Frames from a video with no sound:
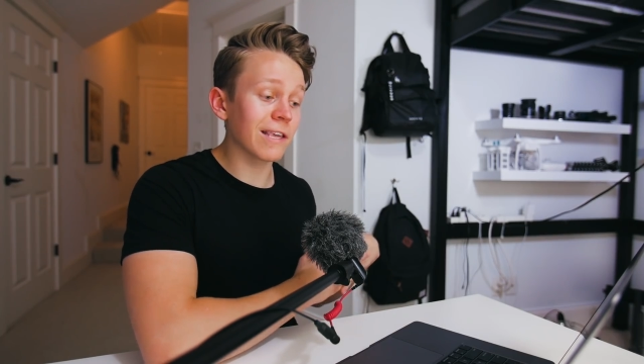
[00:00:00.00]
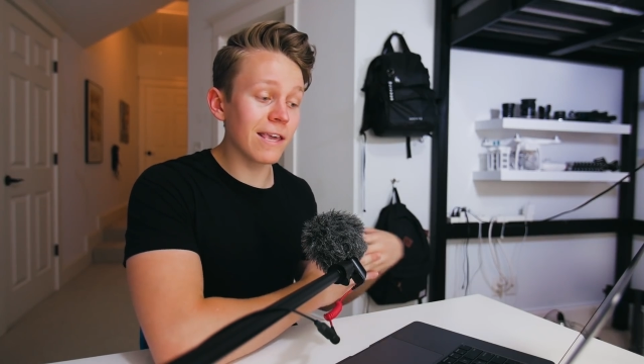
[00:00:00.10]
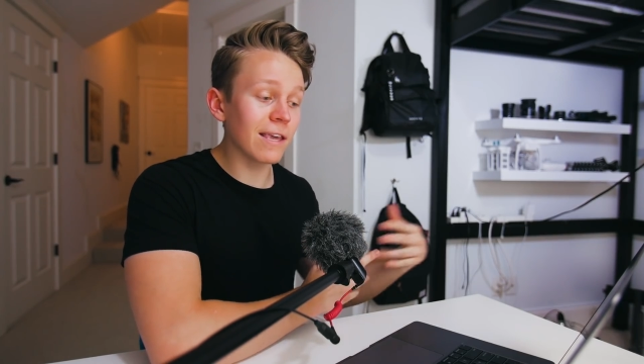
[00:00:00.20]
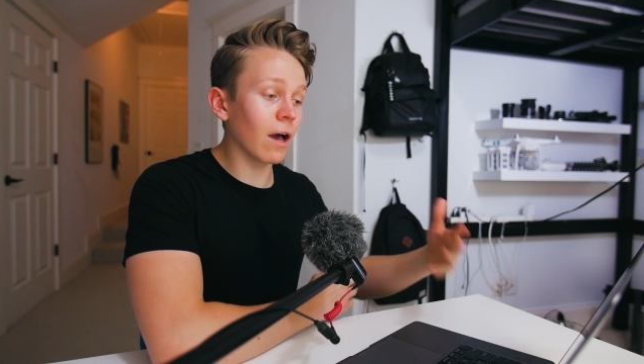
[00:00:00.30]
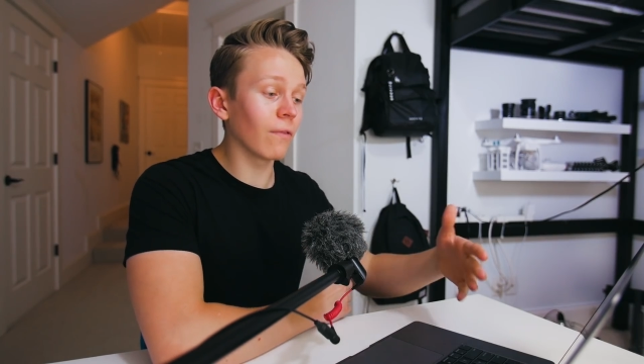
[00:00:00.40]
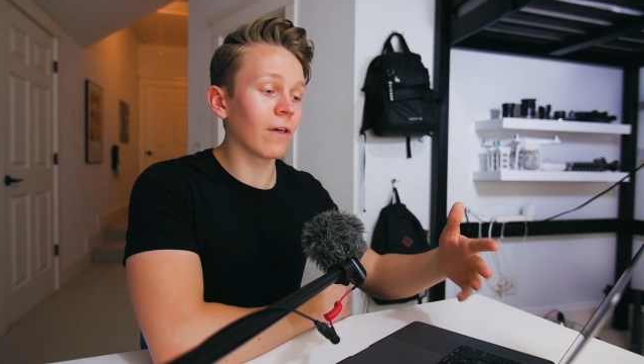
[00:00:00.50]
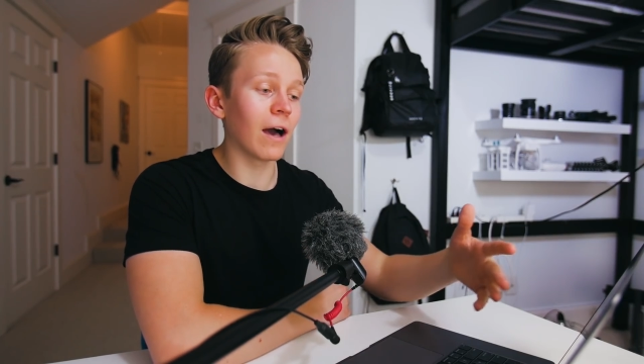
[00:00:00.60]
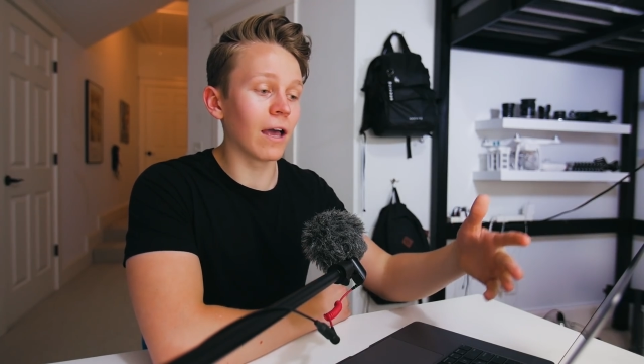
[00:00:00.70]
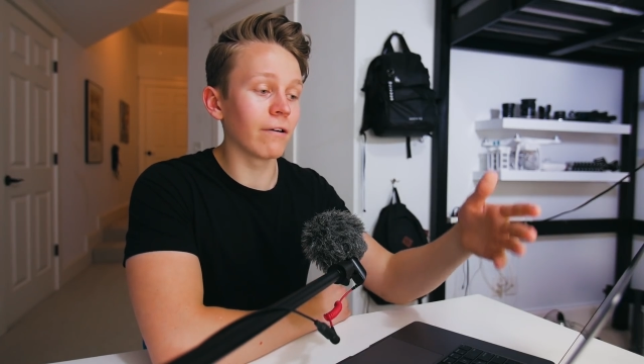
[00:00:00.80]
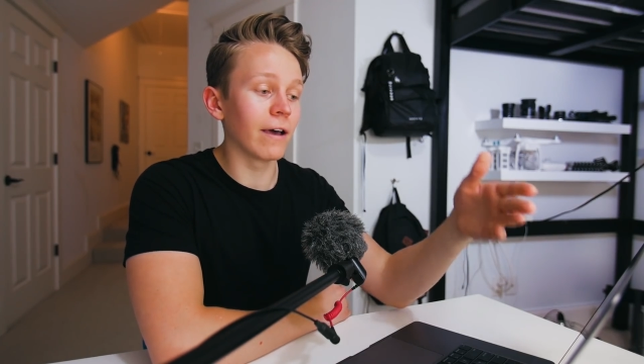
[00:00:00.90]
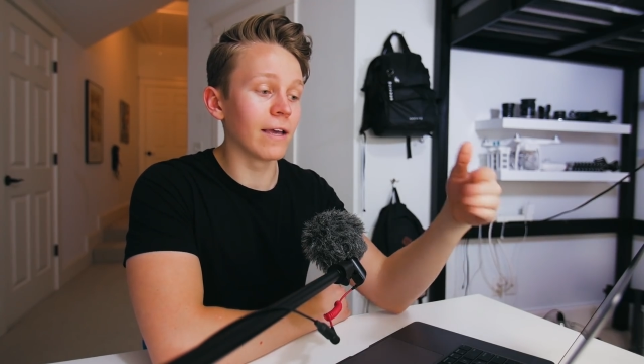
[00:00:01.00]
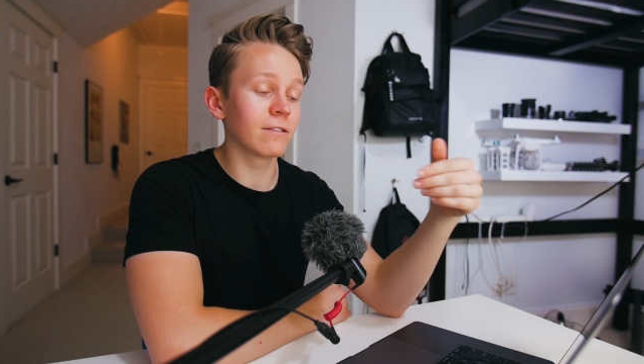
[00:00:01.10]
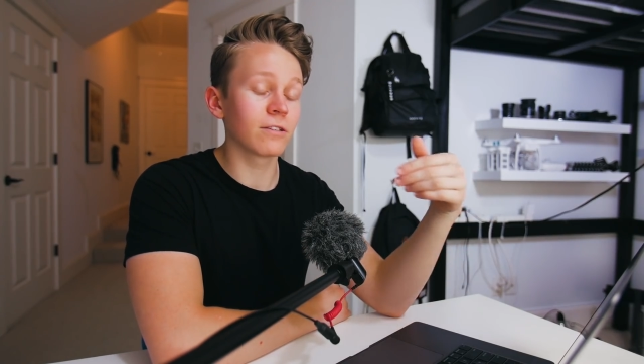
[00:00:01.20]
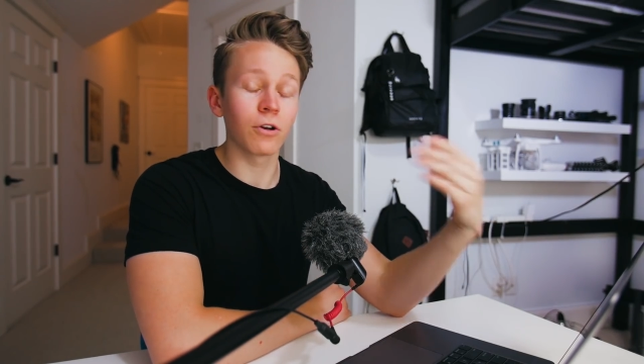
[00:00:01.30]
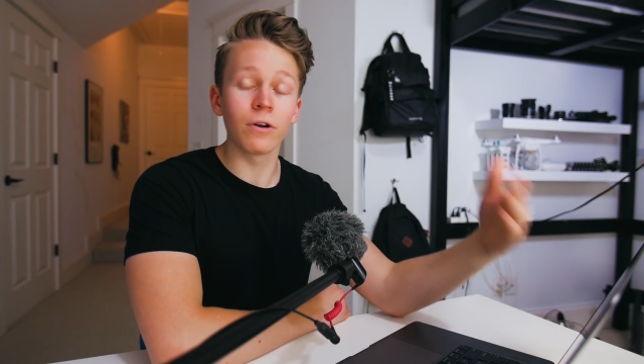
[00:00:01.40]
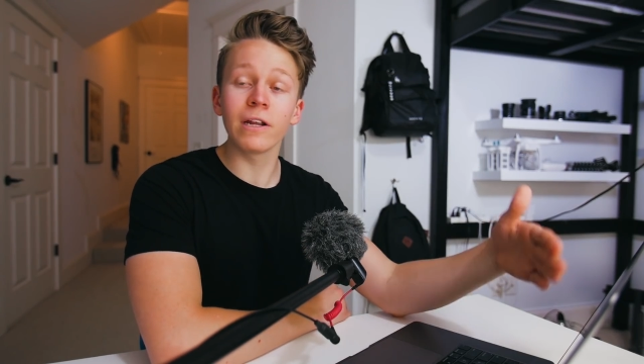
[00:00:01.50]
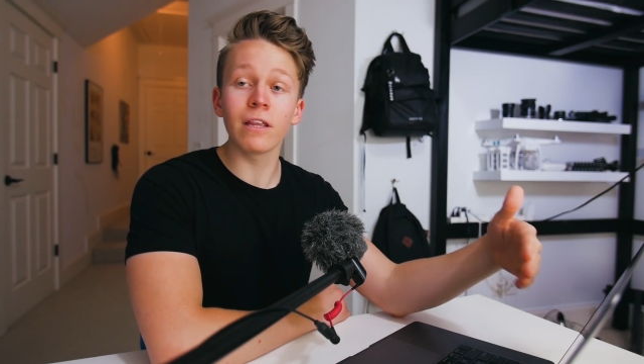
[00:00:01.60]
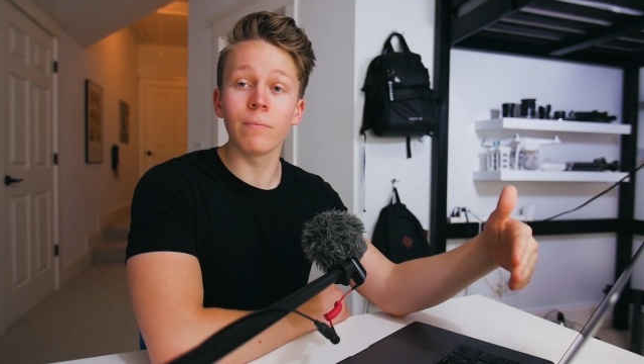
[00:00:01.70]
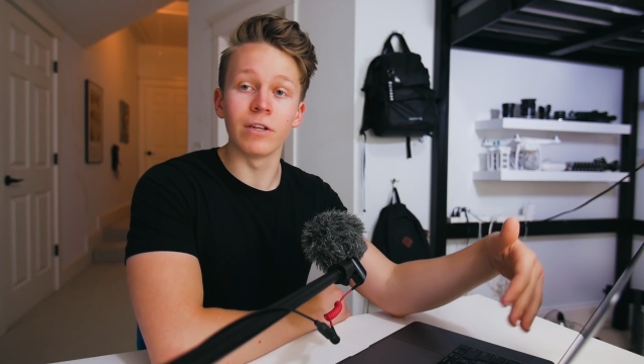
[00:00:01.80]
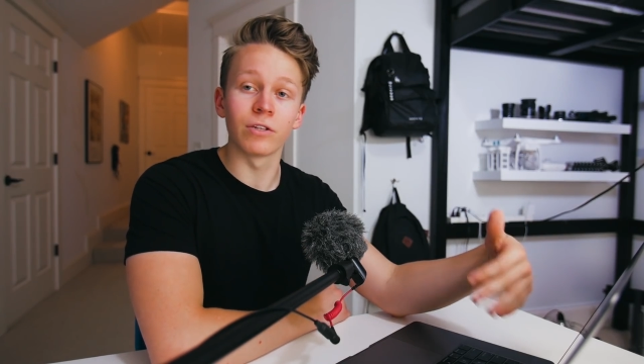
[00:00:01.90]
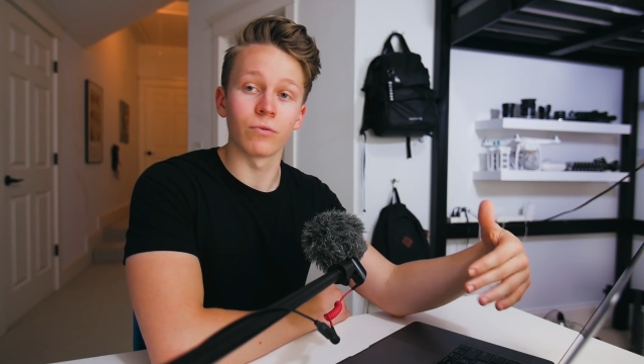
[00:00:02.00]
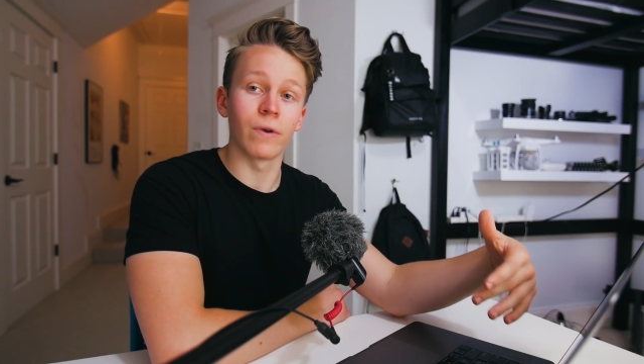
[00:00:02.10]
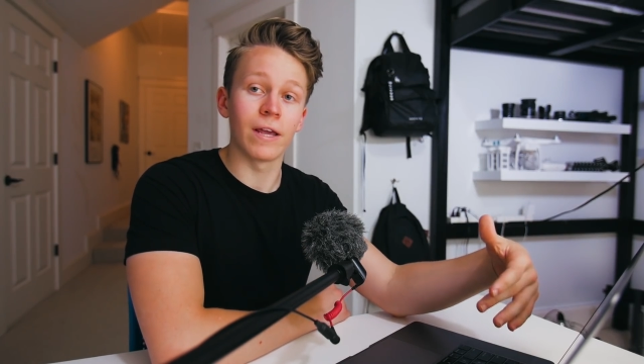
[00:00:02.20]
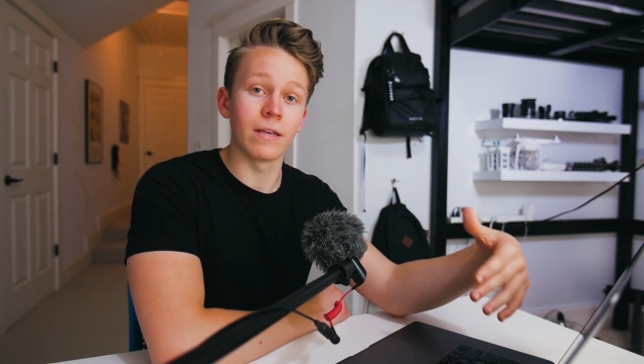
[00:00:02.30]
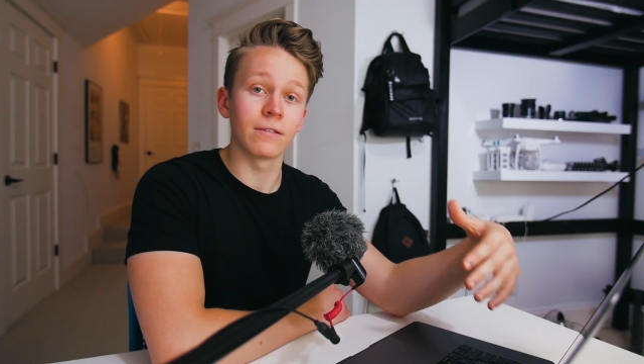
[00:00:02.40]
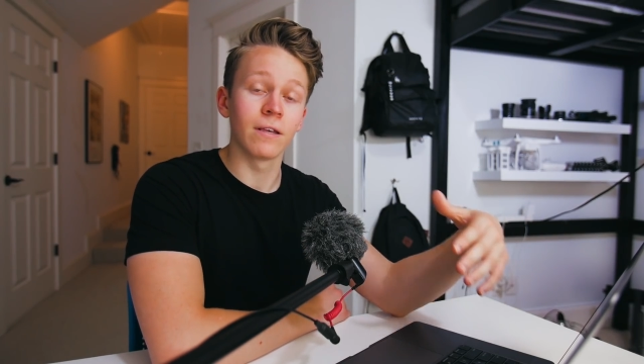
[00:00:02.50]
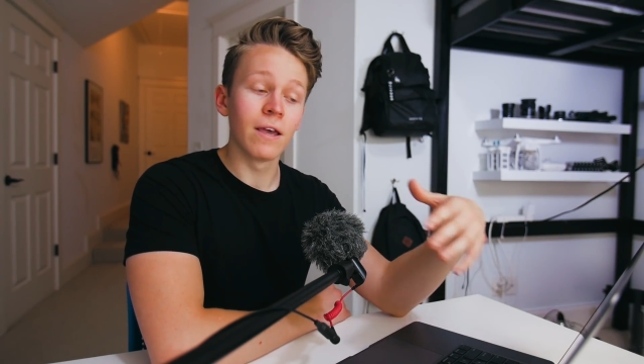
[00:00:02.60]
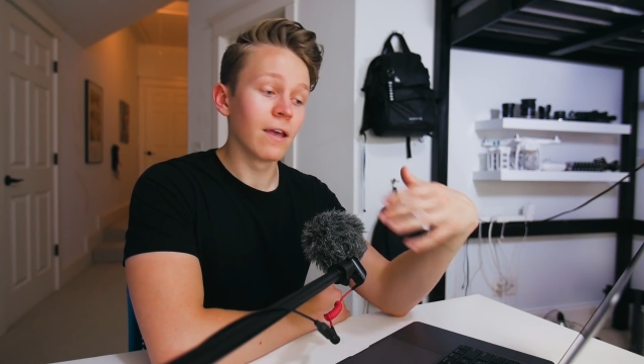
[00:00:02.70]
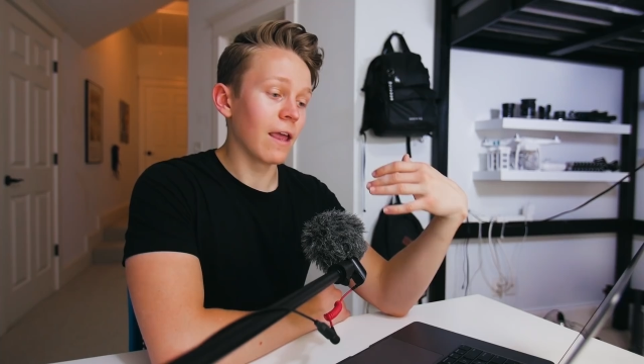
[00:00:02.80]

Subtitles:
keying out the highlights, turning them into rays,